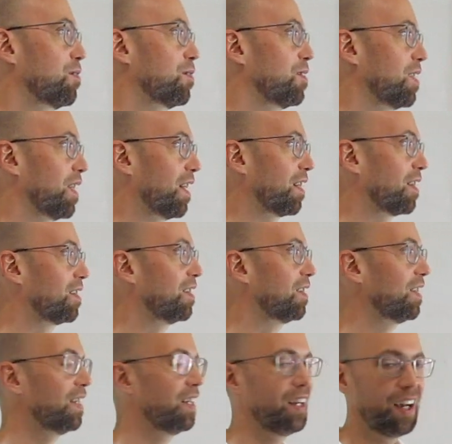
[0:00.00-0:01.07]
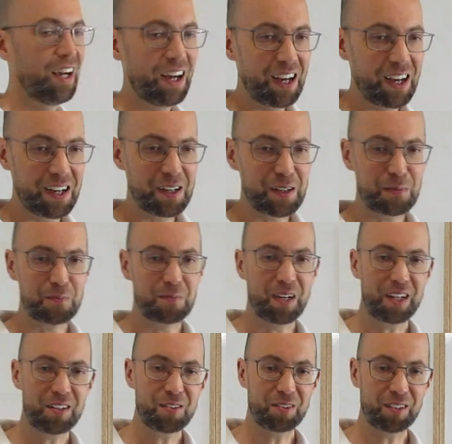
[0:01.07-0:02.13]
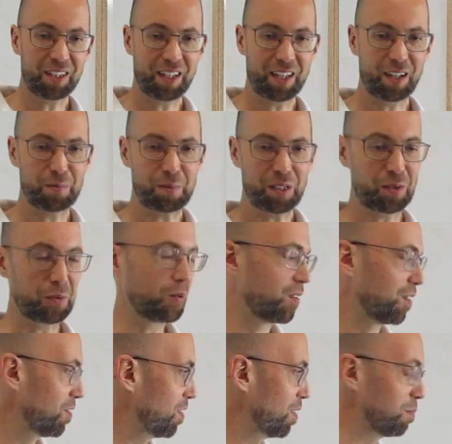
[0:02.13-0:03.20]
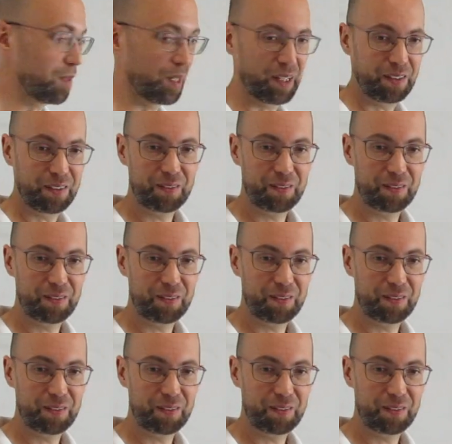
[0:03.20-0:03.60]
yeah, I don't really care about the warranty, but